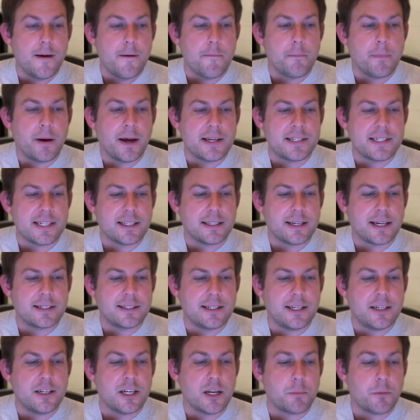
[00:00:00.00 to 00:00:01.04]
by
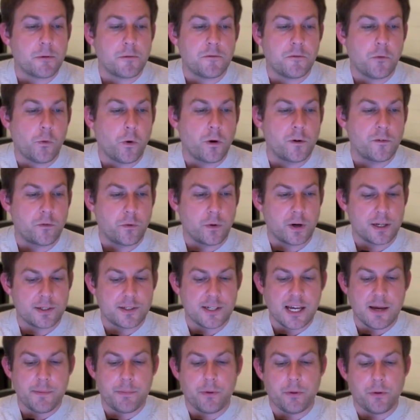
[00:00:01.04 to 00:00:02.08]
selecting number 4, for
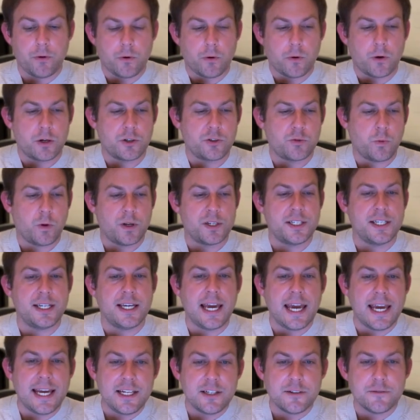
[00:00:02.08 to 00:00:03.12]
example, or
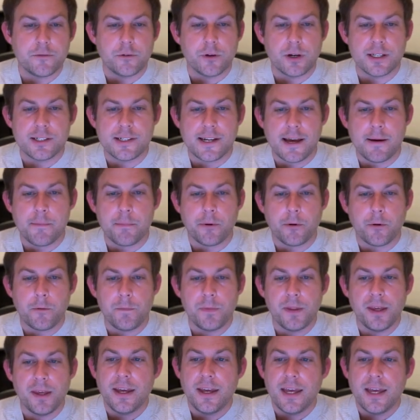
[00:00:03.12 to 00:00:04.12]
28, for example.